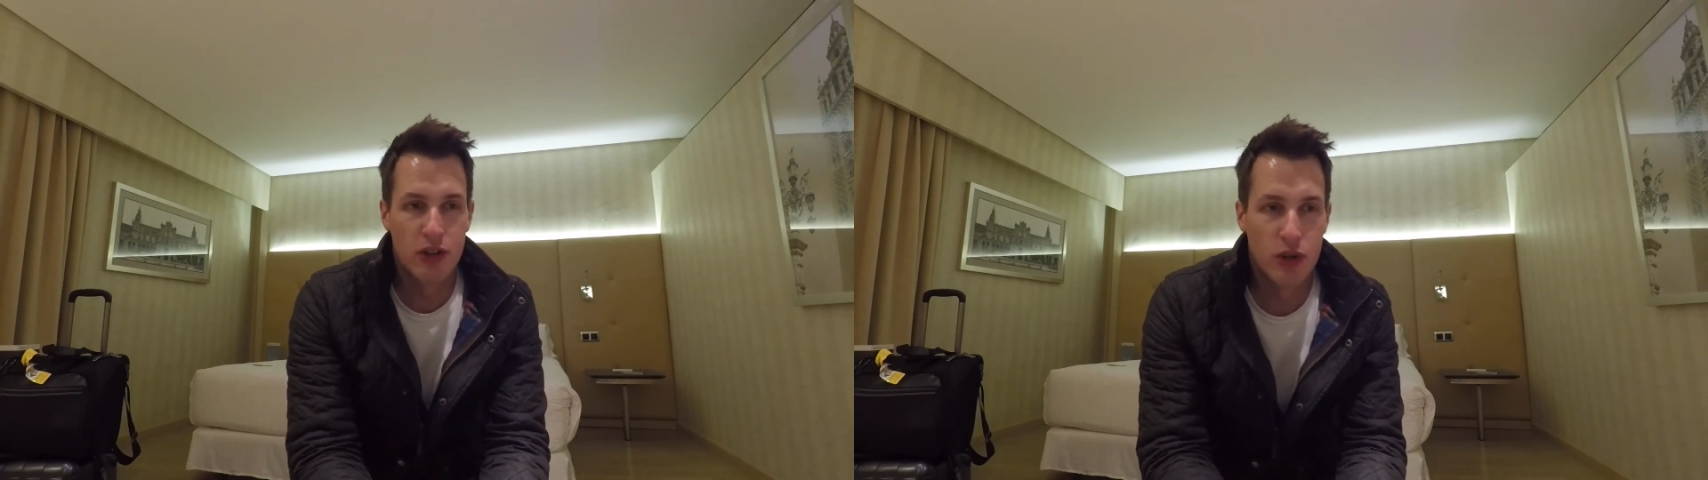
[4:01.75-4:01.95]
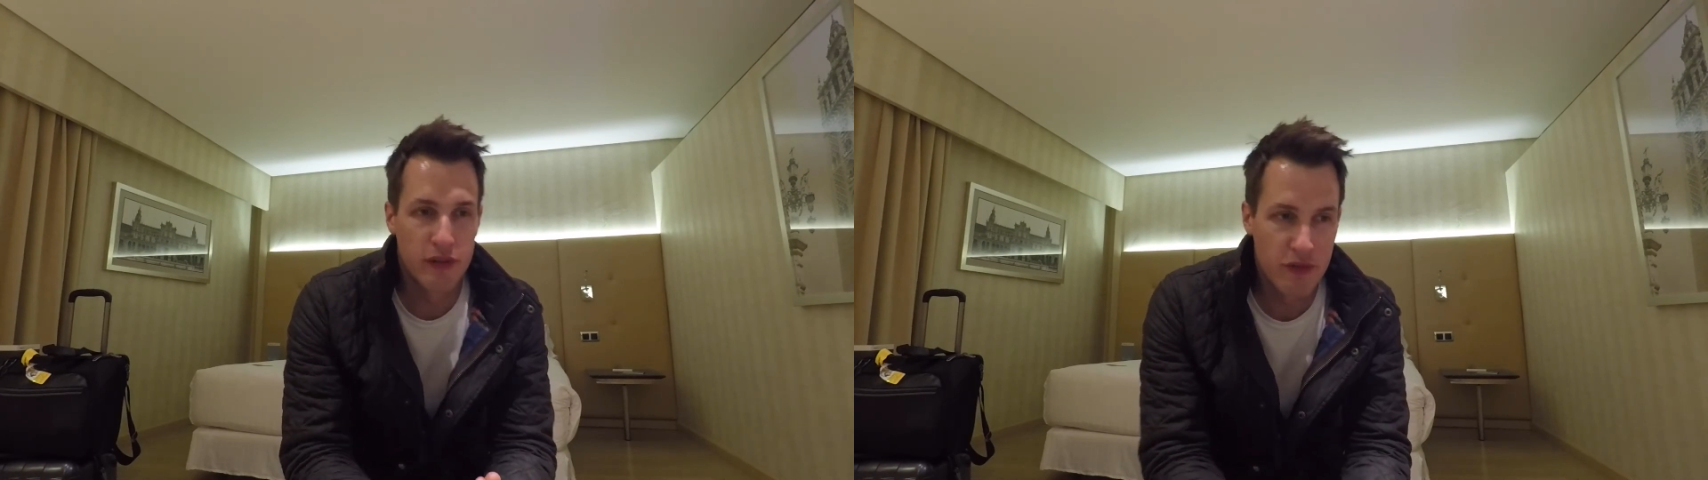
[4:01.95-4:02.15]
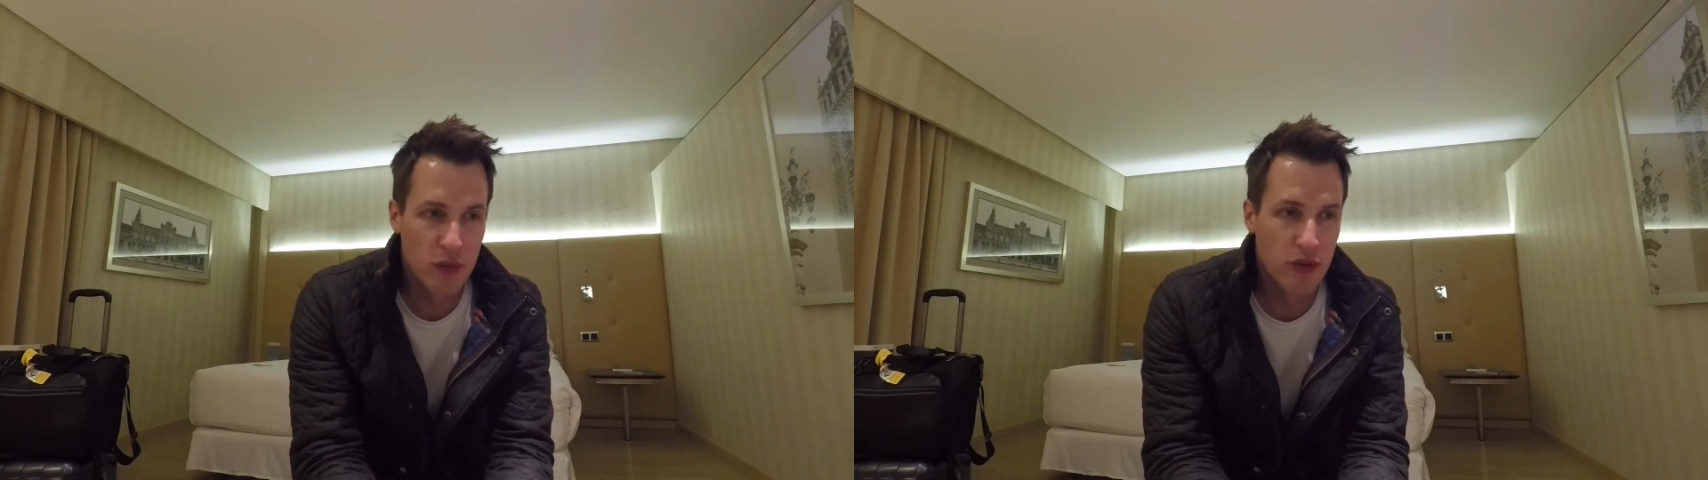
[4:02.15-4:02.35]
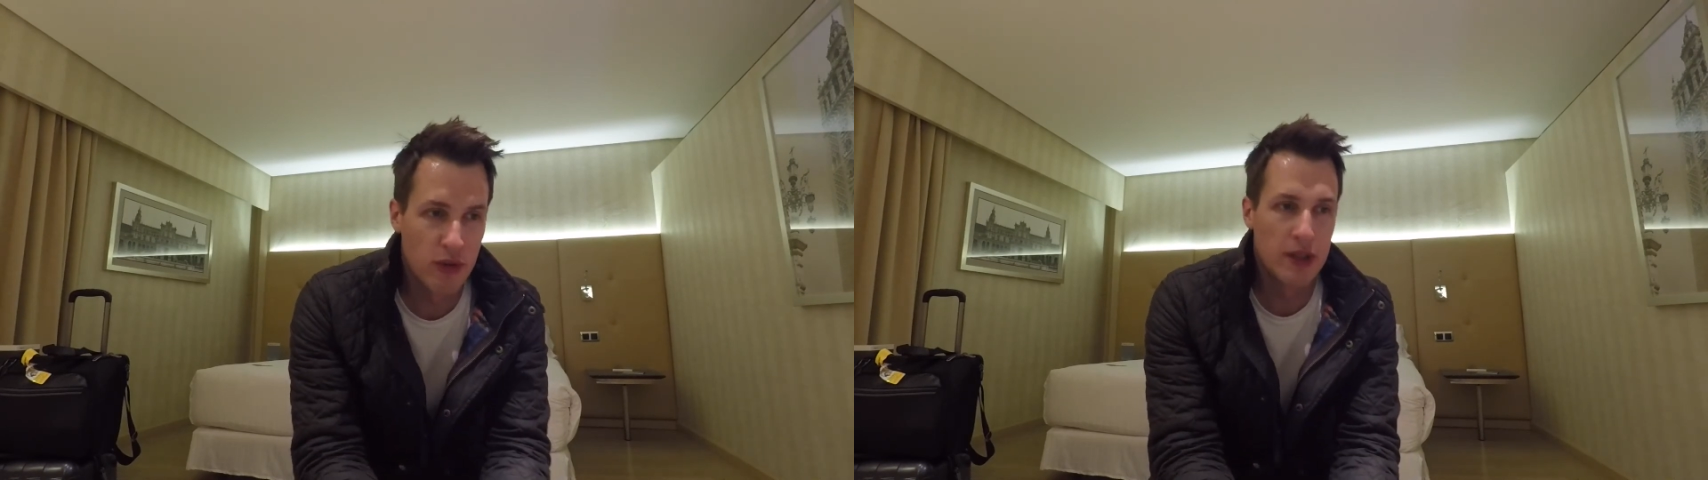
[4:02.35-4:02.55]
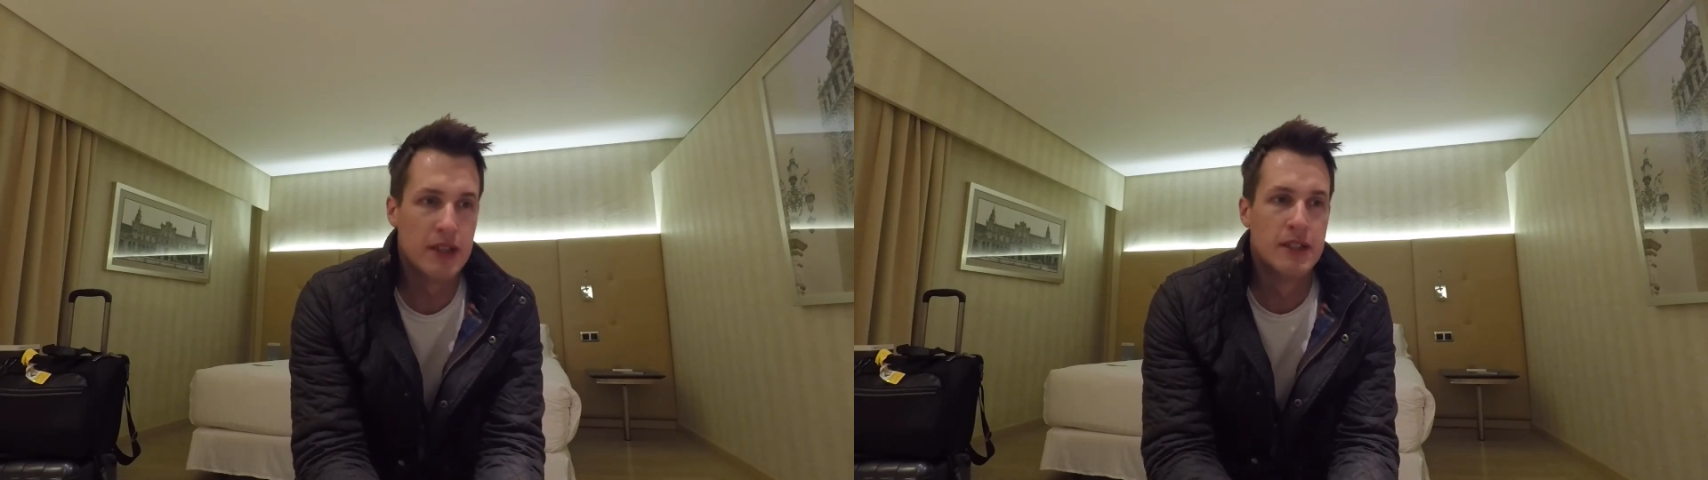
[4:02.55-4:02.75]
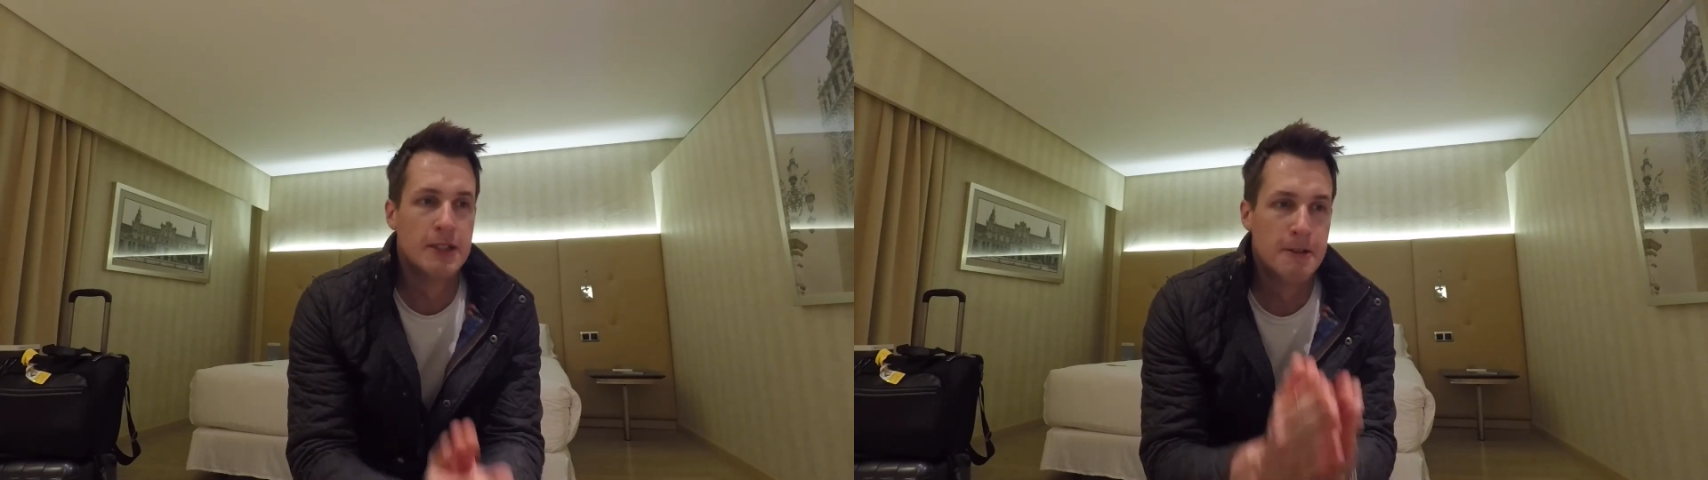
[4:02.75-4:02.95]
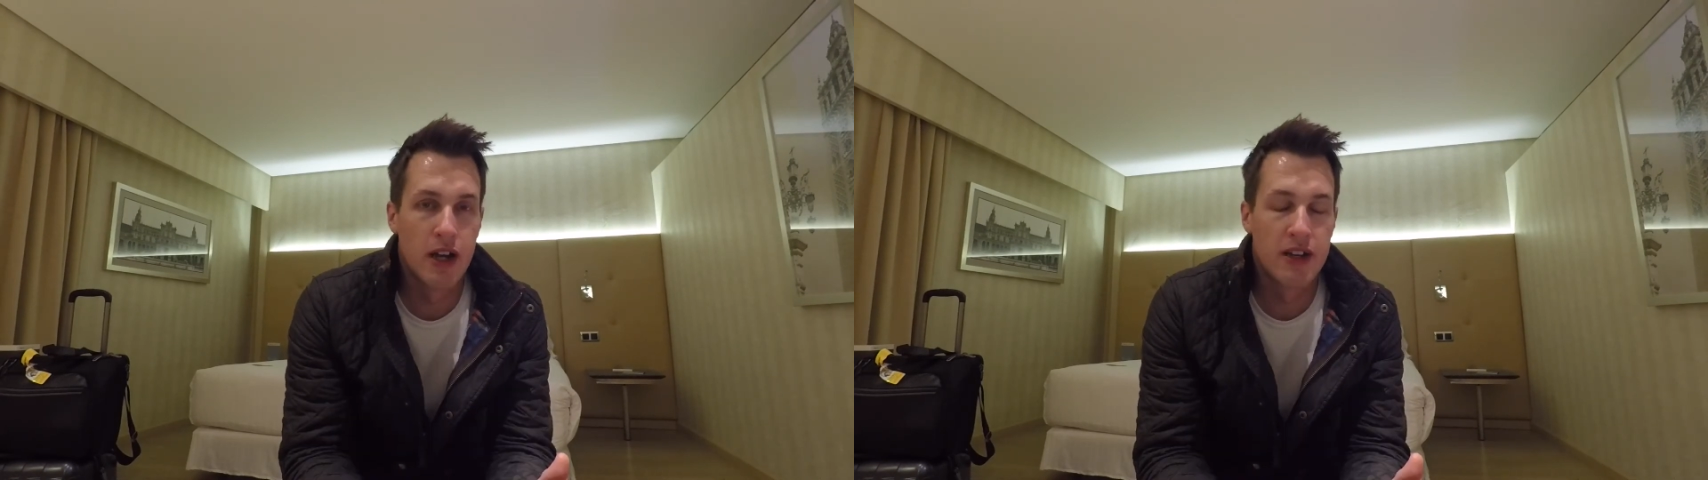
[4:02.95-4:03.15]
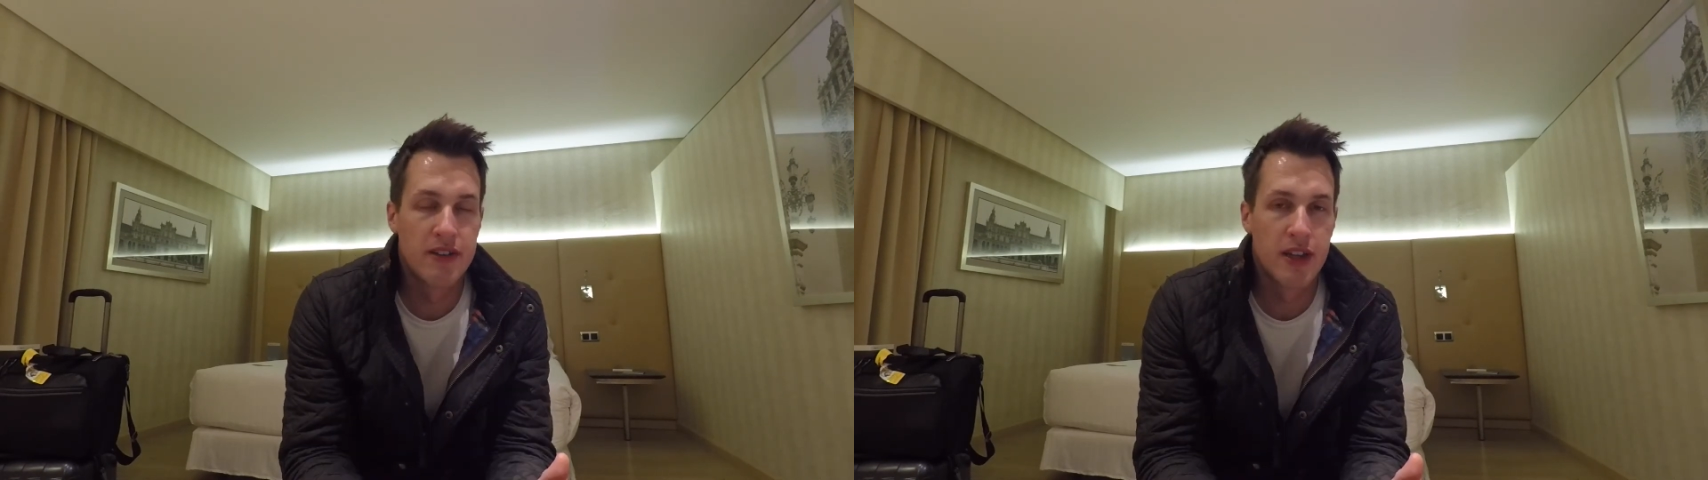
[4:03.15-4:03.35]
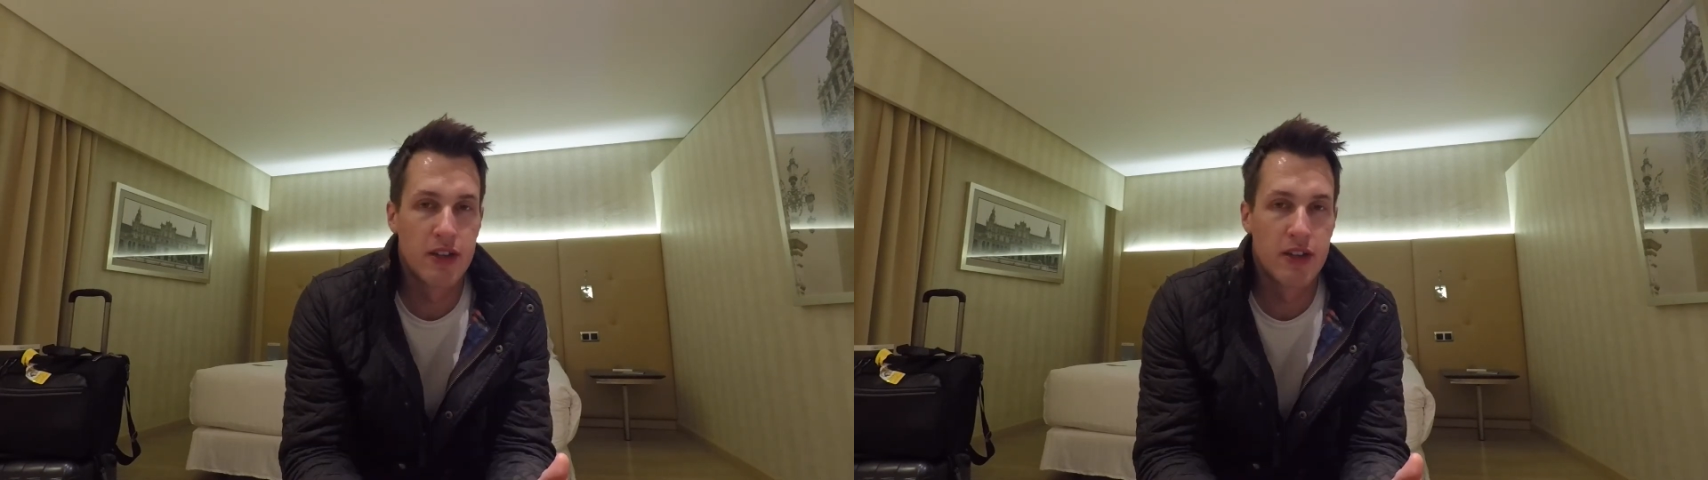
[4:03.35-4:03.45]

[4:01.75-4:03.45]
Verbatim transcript: looking forward to it. I'm going to say